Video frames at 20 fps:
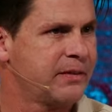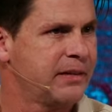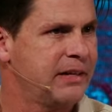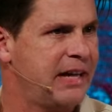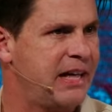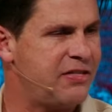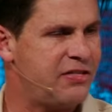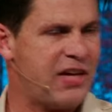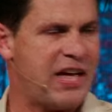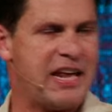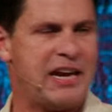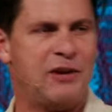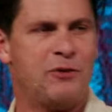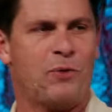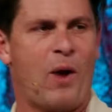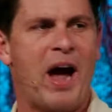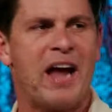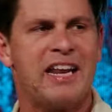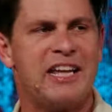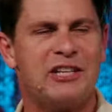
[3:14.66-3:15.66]
And then in
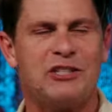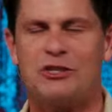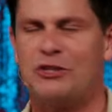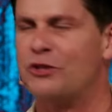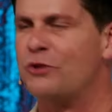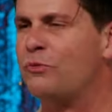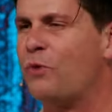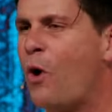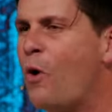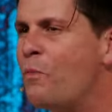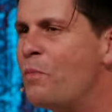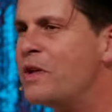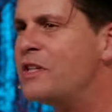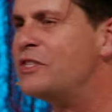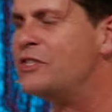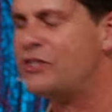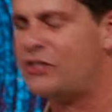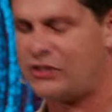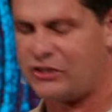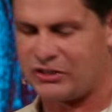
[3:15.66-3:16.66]
writing to the
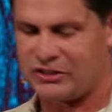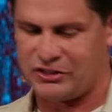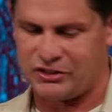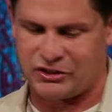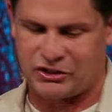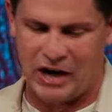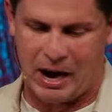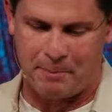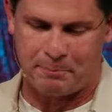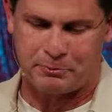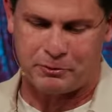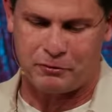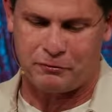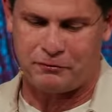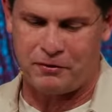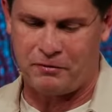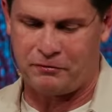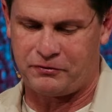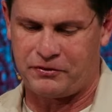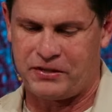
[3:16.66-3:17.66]
Romans in chapter
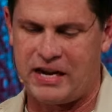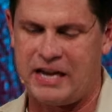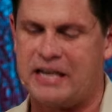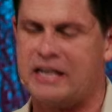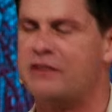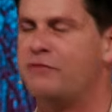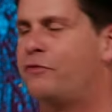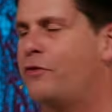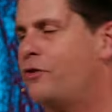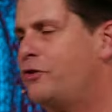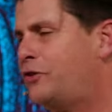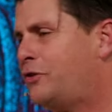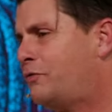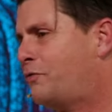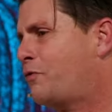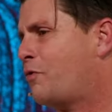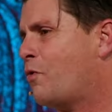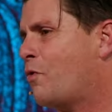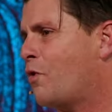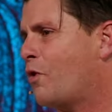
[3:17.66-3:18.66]
15 and verse
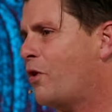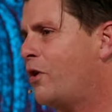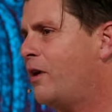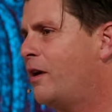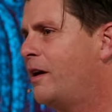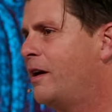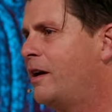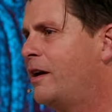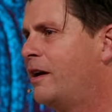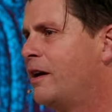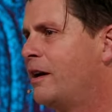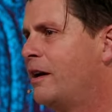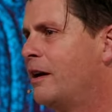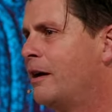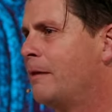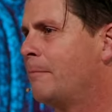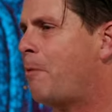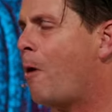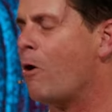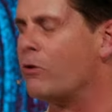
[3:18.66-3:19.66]
4,
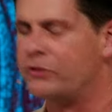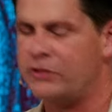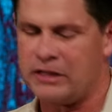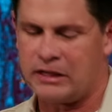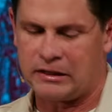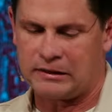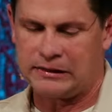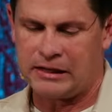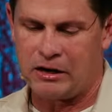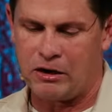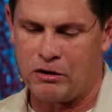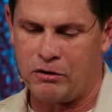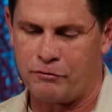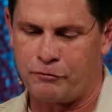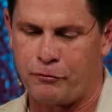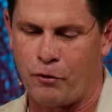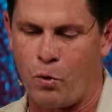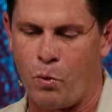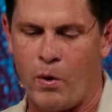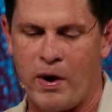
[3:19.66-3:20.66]
Paul declared,
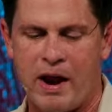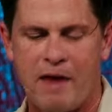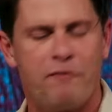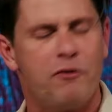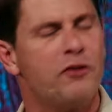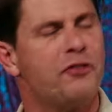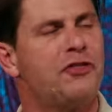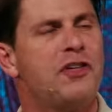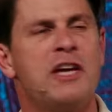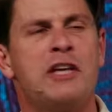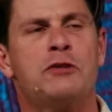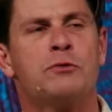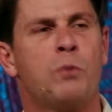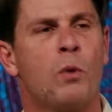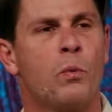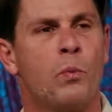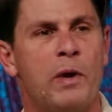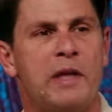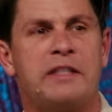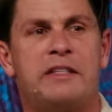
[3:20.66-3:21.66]
"For whatever things were
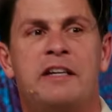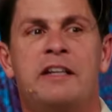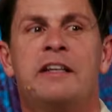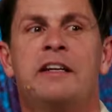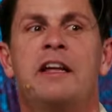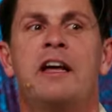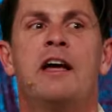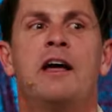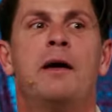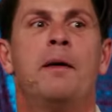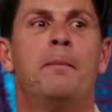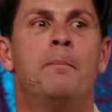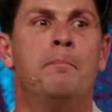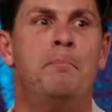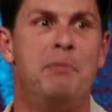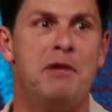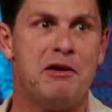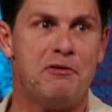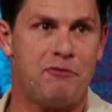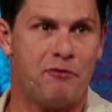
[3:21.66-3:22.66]
written
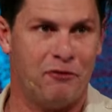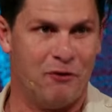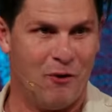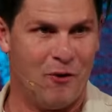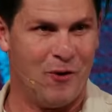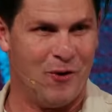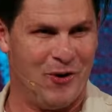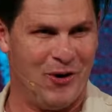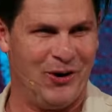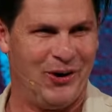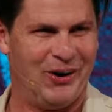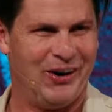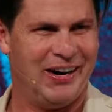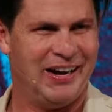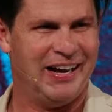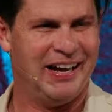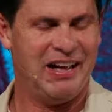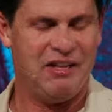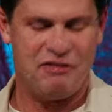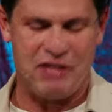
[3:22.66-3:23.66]
before,
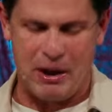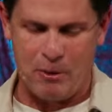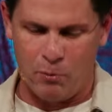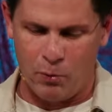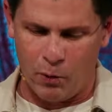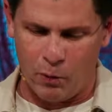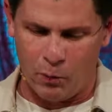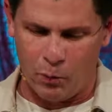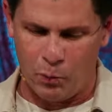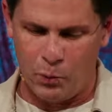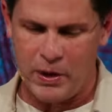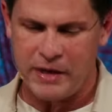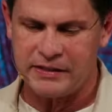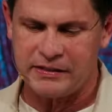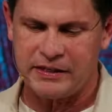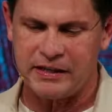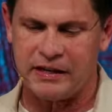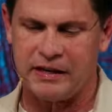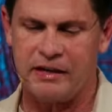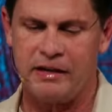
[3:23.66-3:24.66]
they were
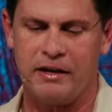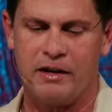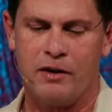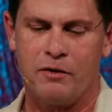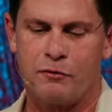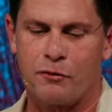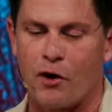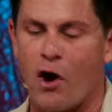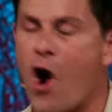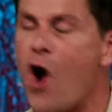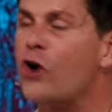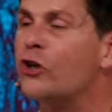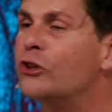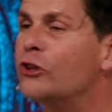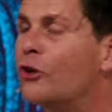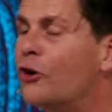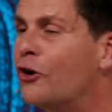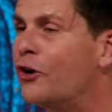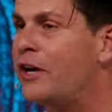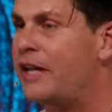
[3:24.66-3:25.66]
written for our
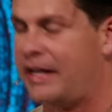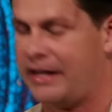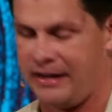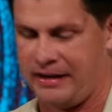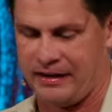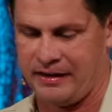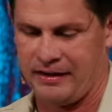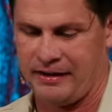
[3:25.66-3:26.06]
learning,